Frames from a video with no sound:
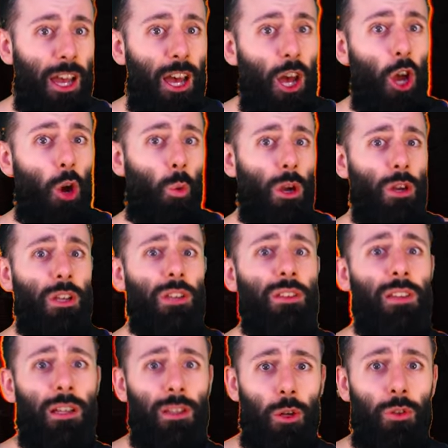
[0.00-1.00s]
where you can
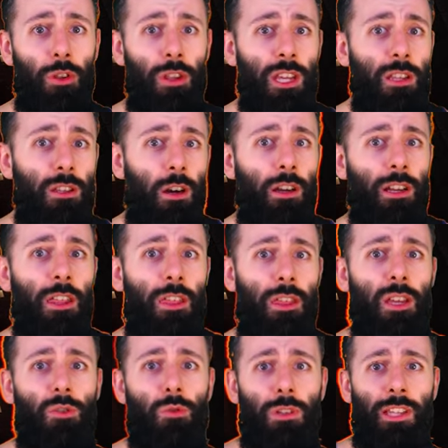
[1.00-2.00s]
download the Dark
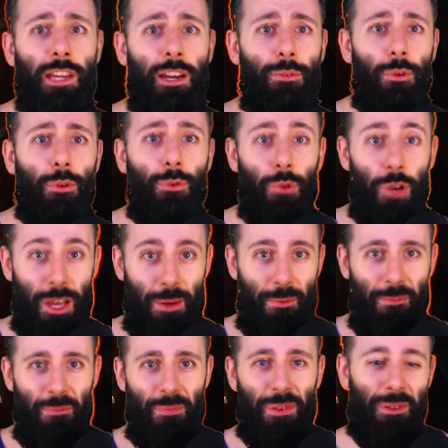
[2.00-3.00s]
Cathedral Lair for free,
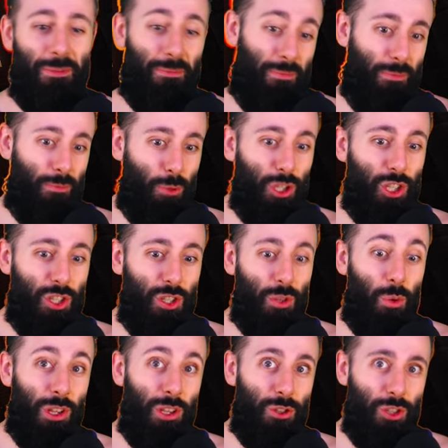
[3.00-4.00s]
which is the
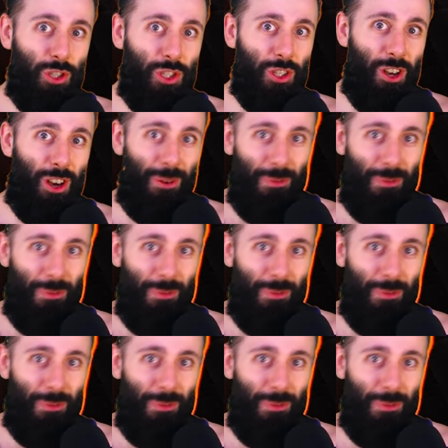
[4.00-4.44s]
one that you just saw.